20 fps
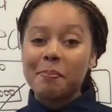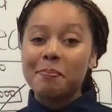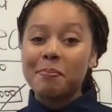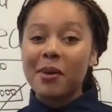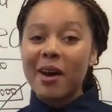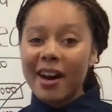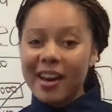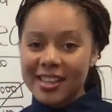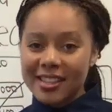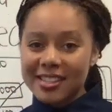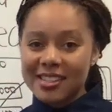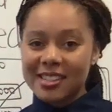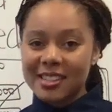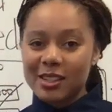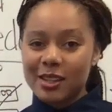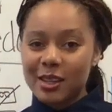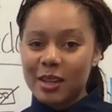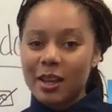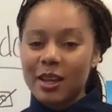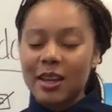But
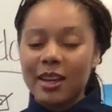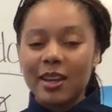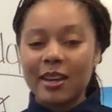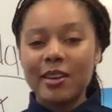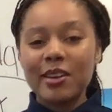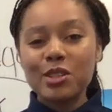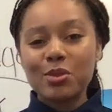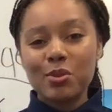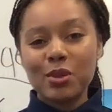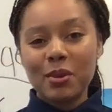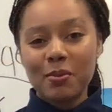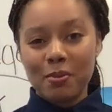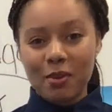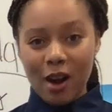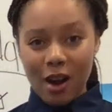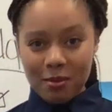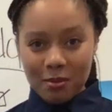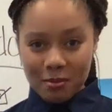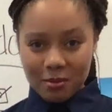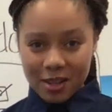here's where the
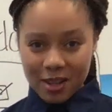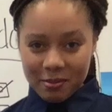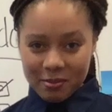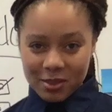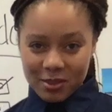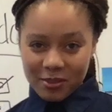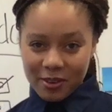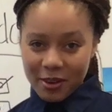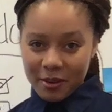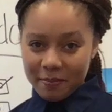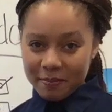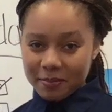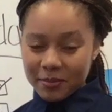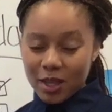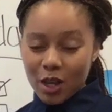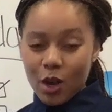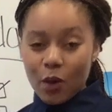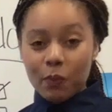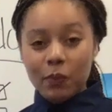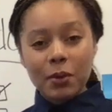problem comes from.
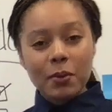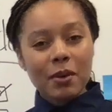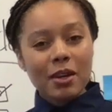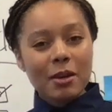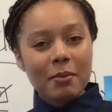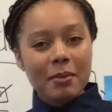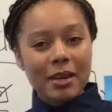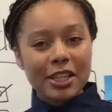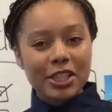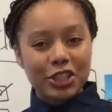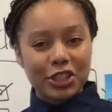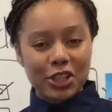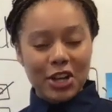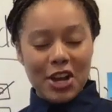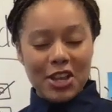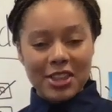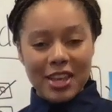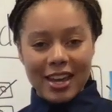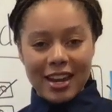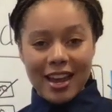We want to make sure
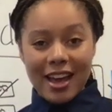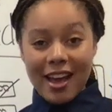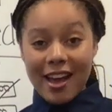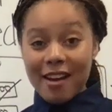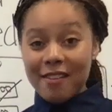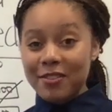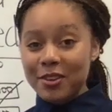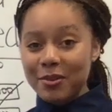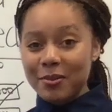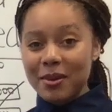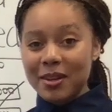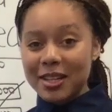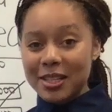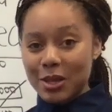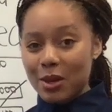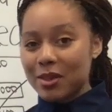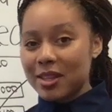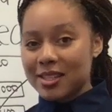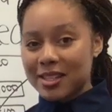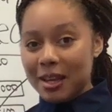that everyone is
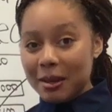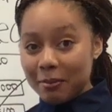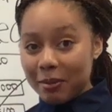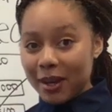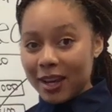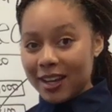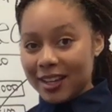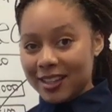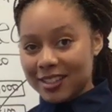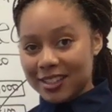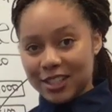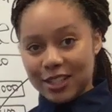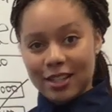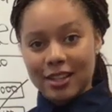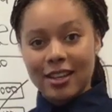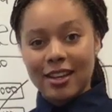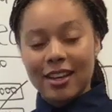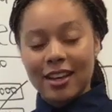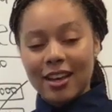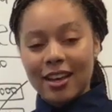on the same page.
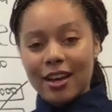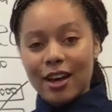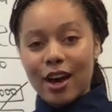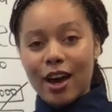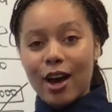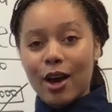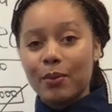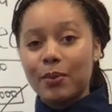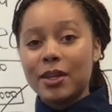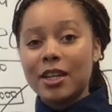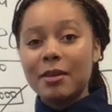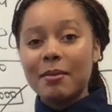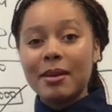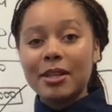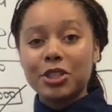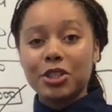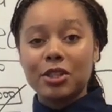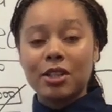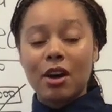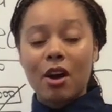We need to make
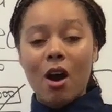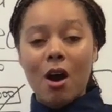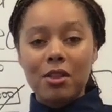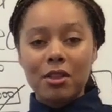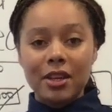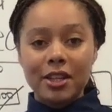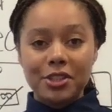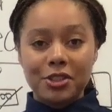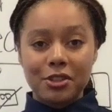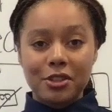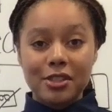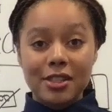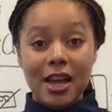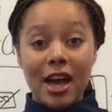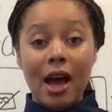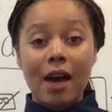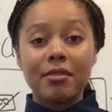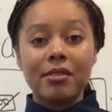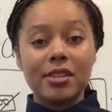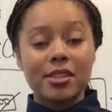sure that all ledgers
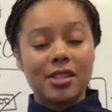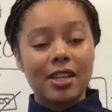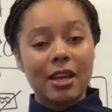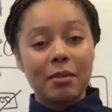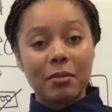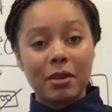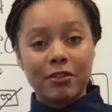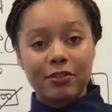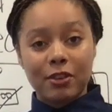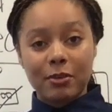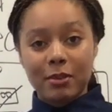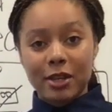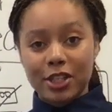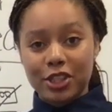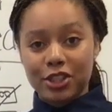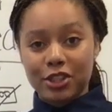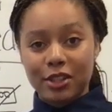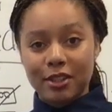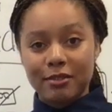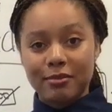have the same
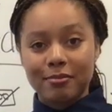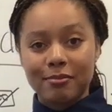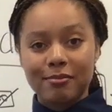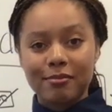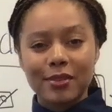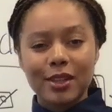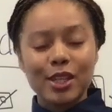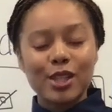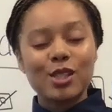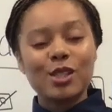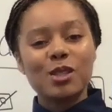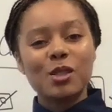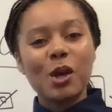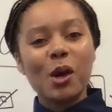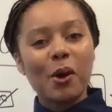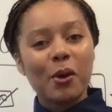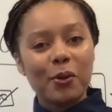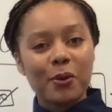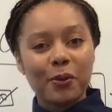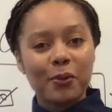information.
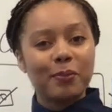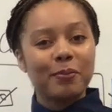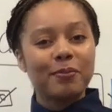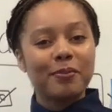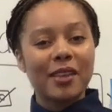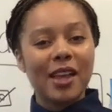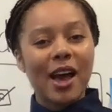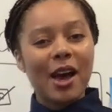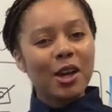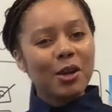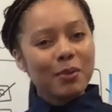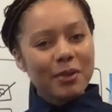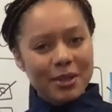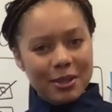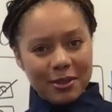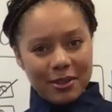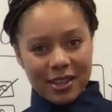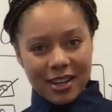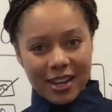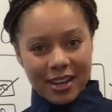So how do we
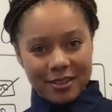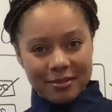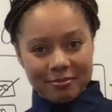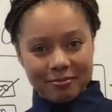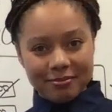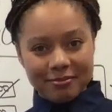do that?